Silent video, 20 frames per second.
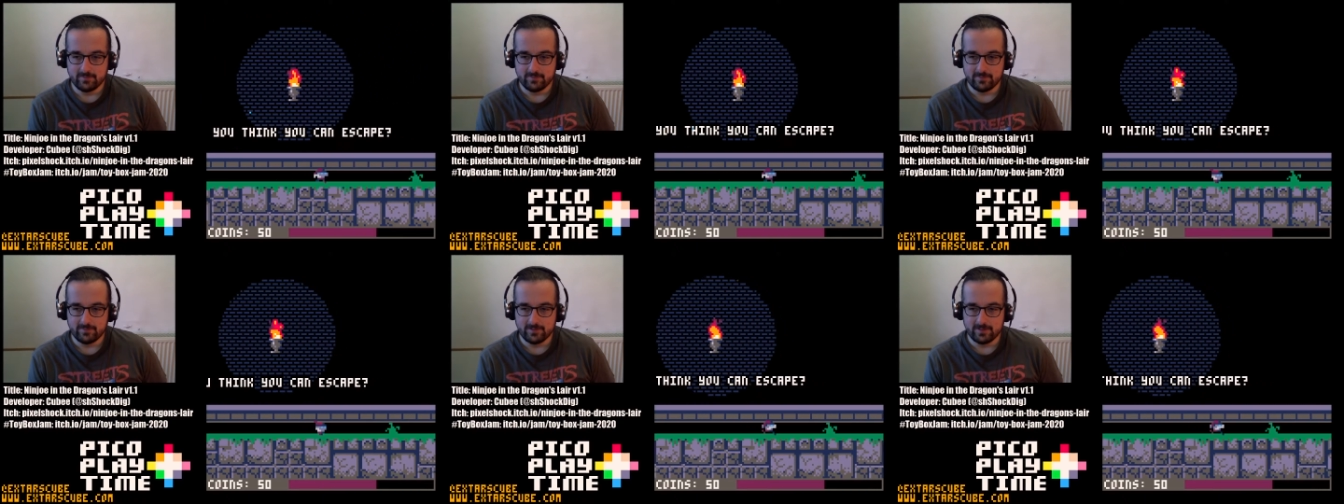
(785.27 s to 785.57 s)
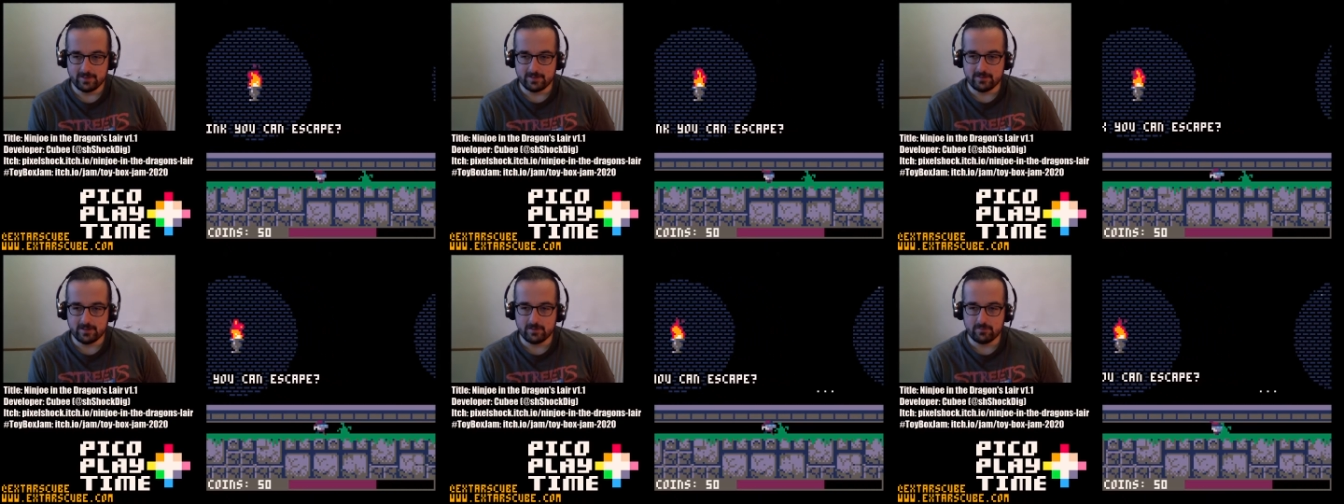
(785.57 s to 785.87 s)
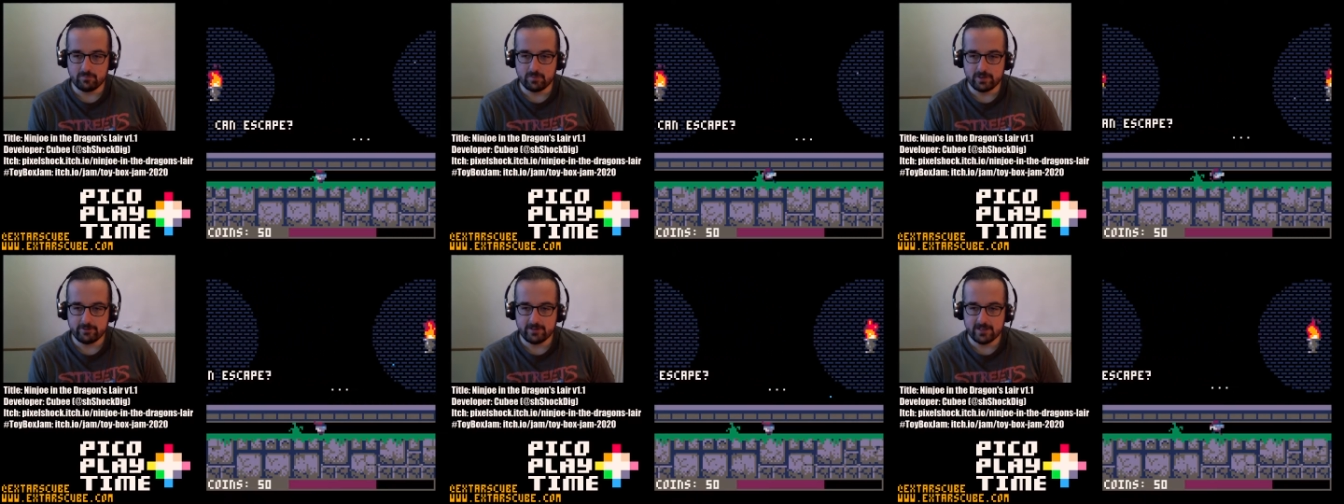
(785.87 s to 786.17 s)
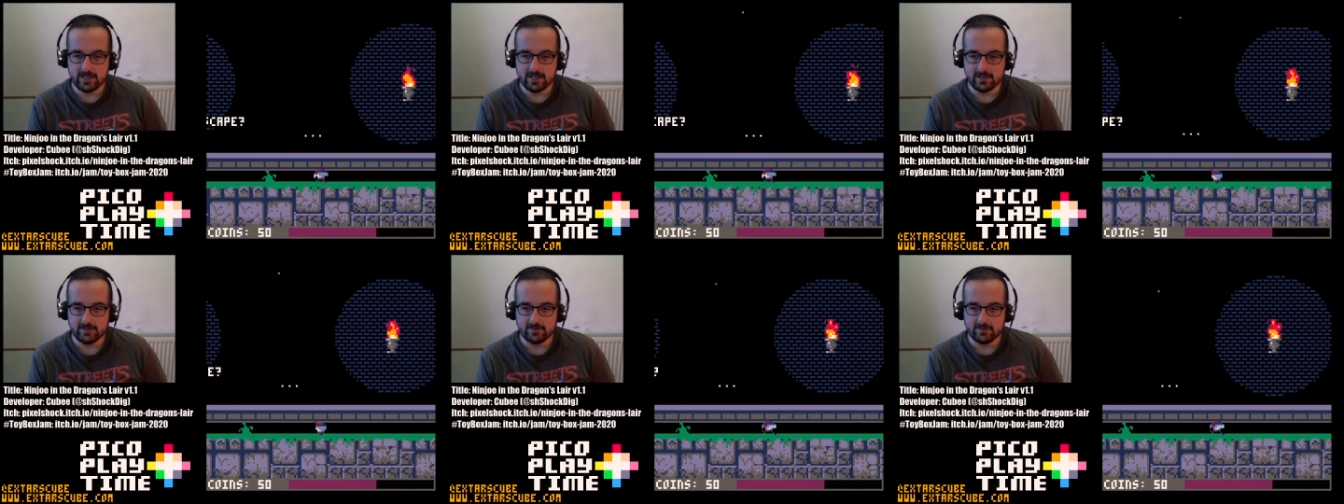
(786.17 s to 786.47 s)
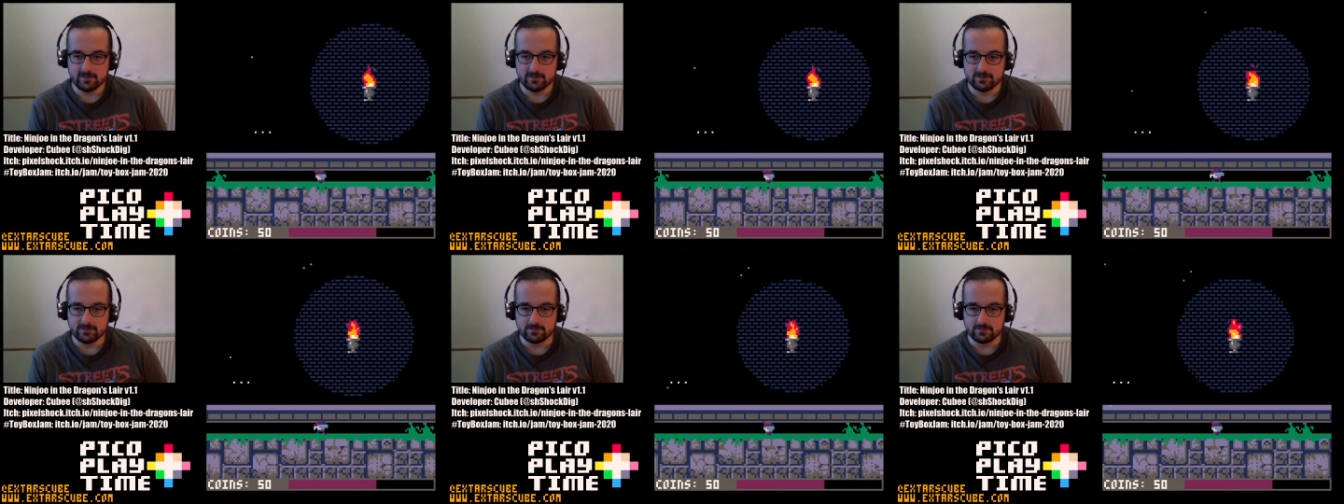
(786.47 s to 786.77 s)
There's these really nice
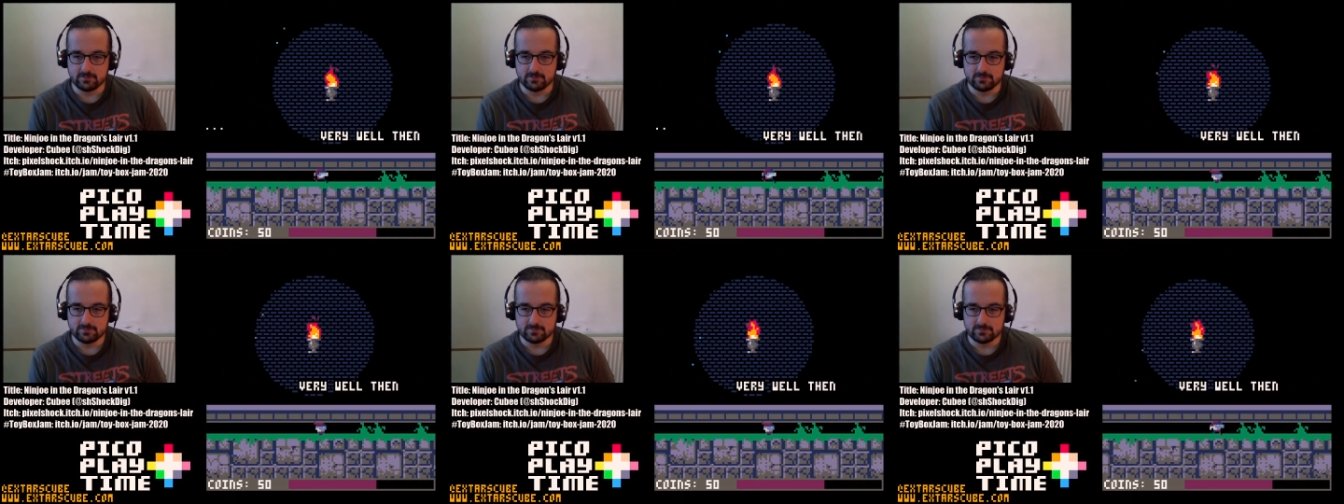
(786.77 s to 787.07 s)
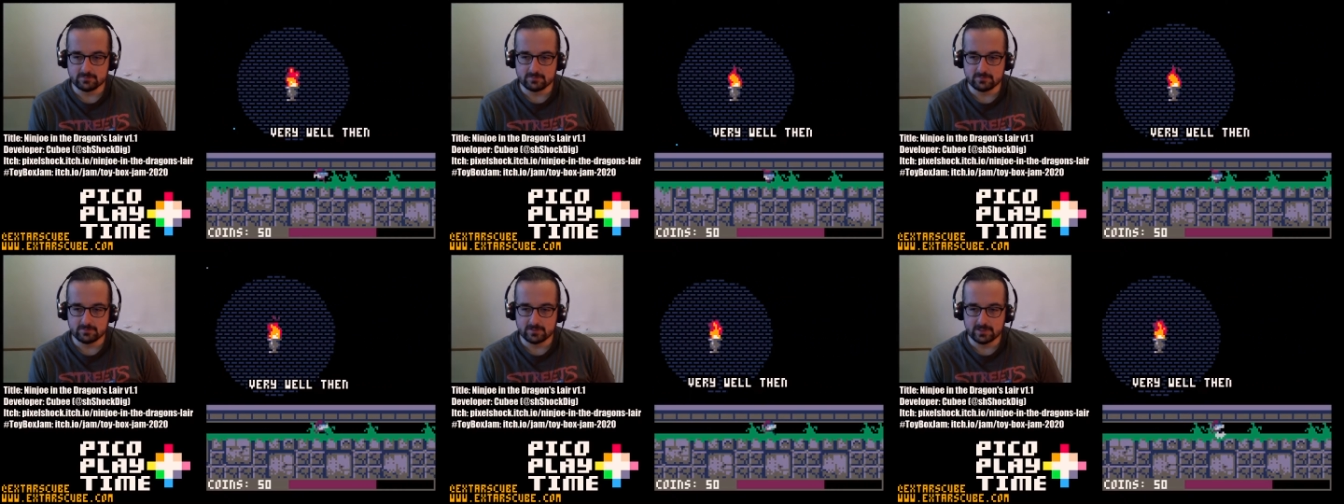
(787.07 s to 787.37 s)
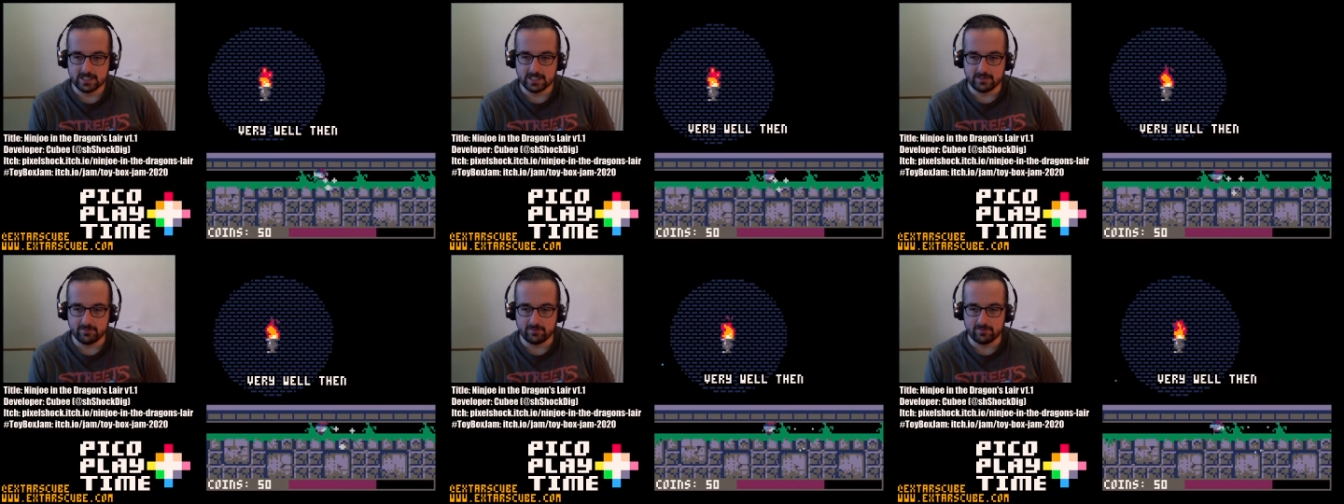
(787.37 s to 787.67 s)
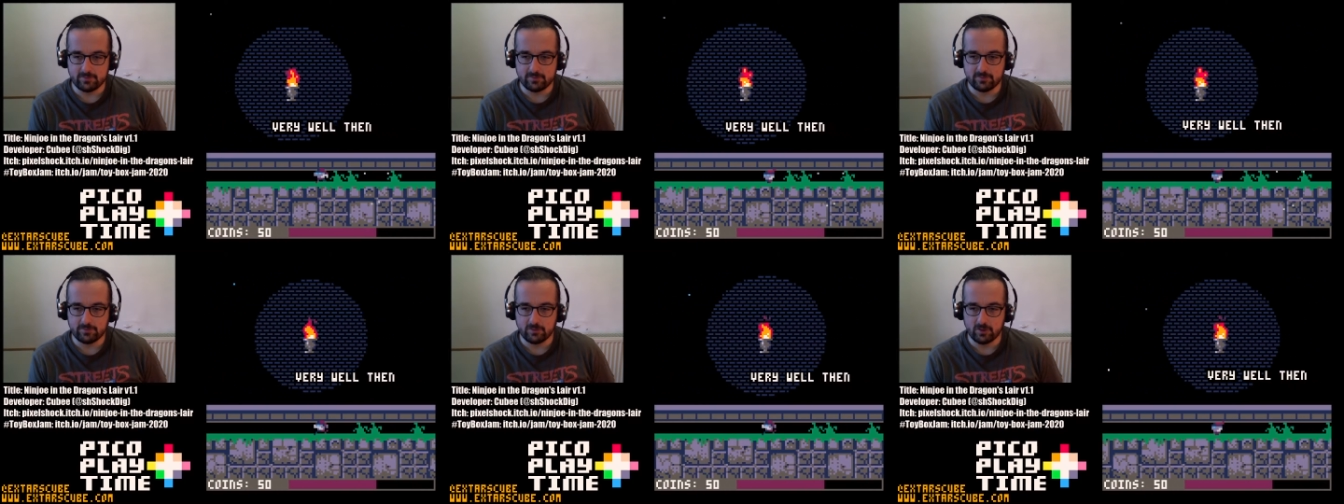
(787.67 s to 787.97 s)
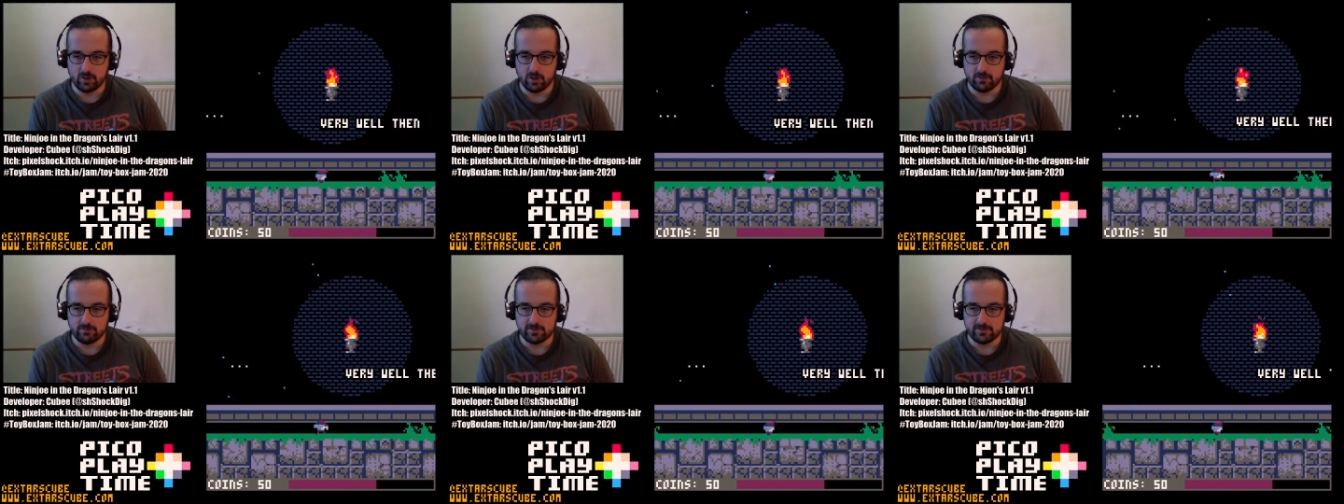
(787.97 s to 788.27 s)
little kind of
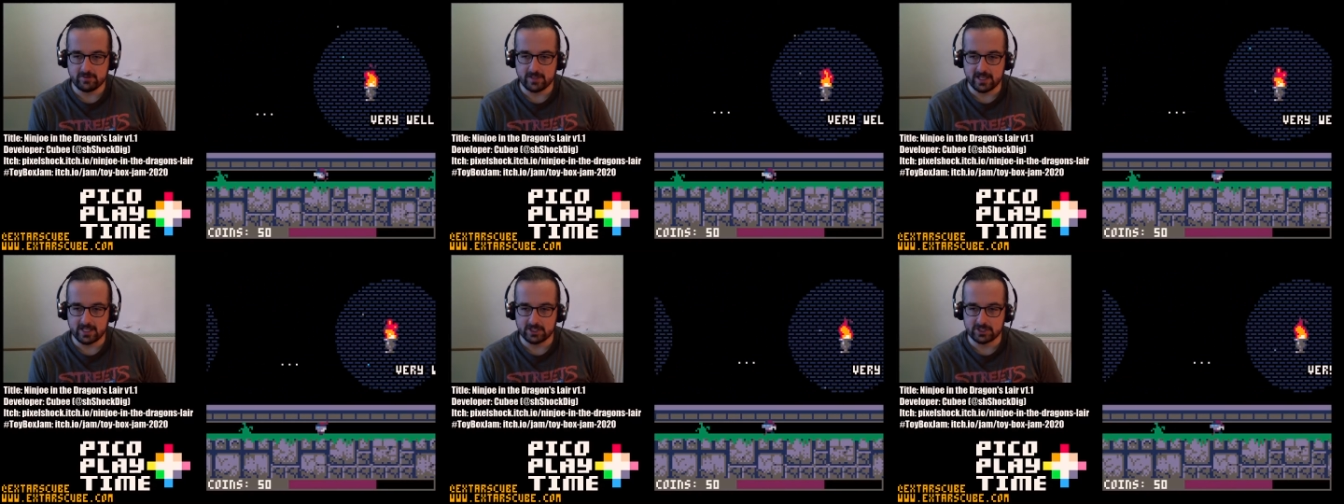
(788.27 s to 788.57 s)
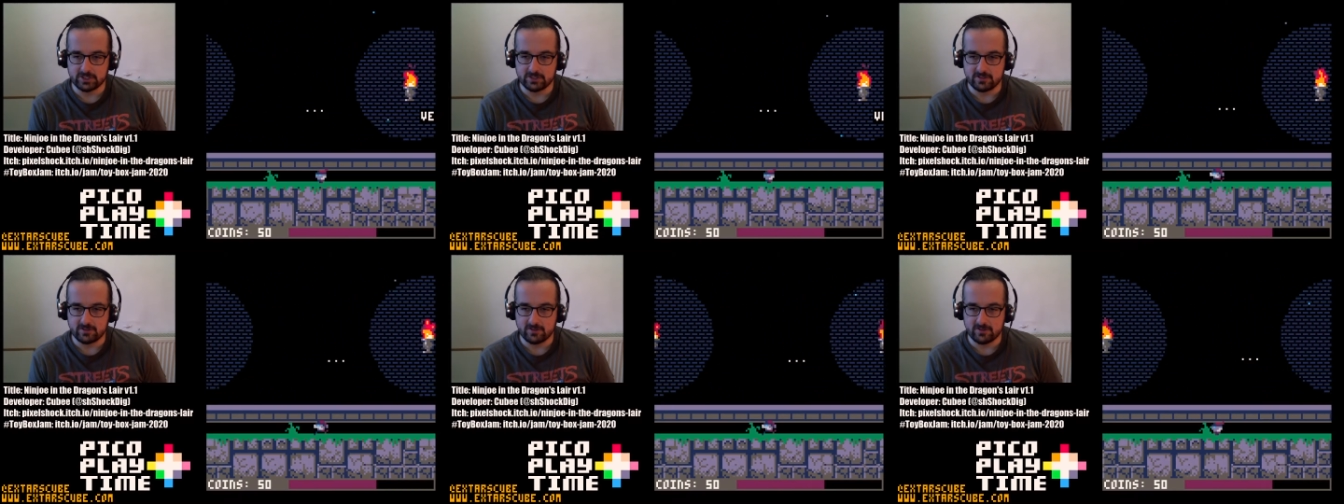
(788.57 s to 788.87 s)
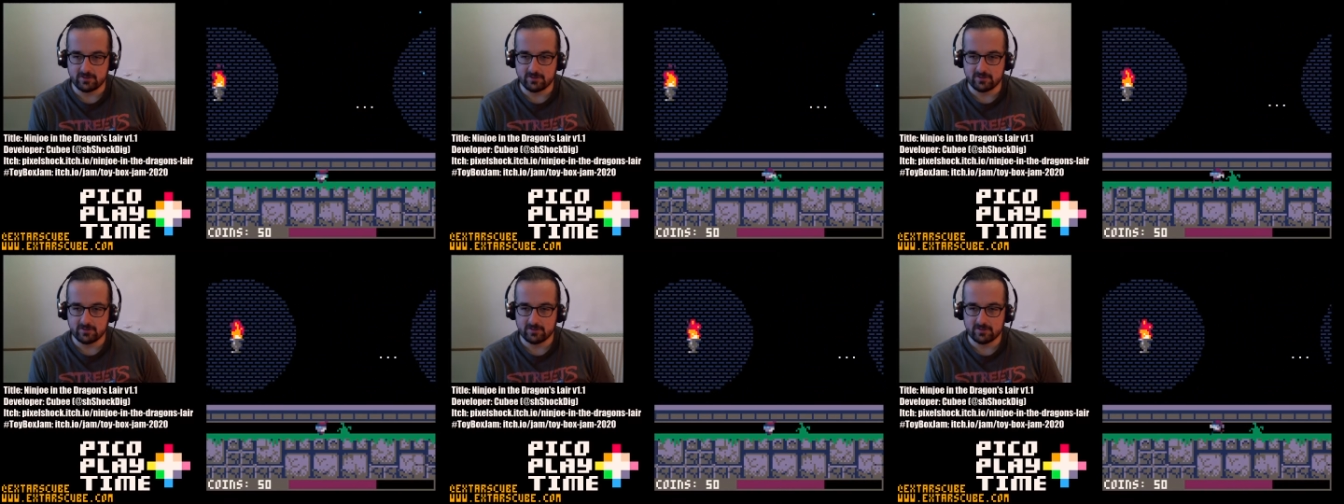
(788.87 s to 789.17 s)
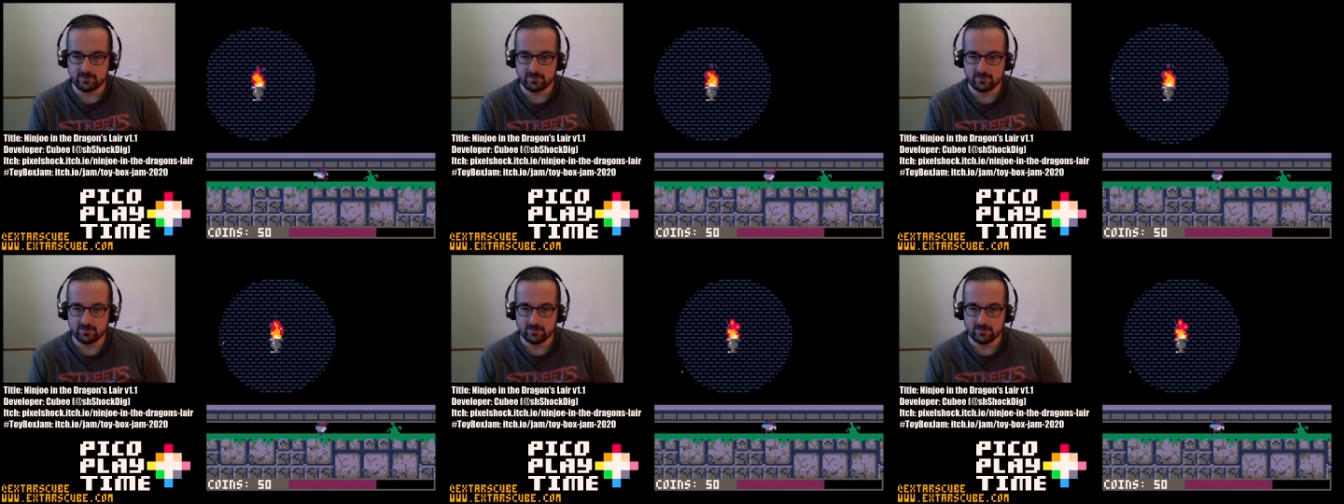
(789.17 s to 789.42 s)
story sections.